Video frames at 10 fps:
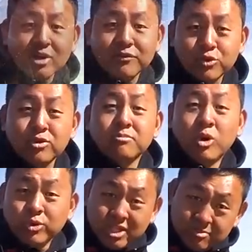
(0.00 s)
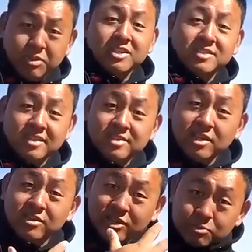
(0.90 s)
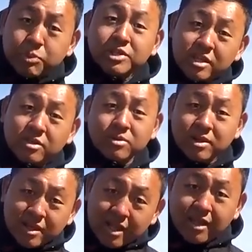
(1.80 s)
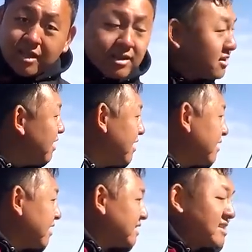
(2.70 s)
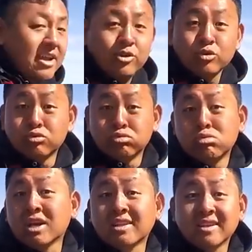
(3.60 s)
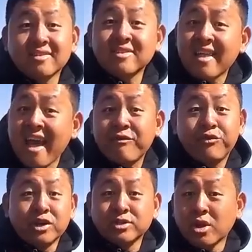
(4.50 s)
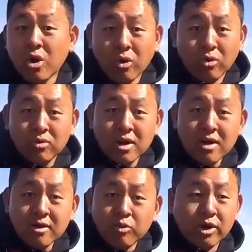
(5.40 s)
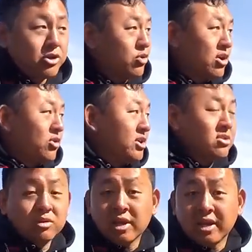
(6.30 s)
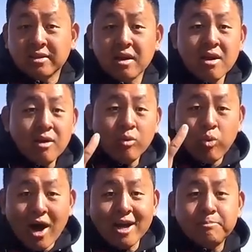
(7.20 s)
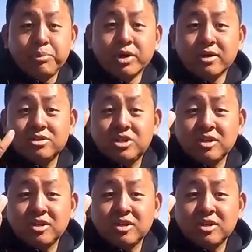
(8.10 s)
of doing multi-species in this particular lake is that you really never know what you are going to land white perch,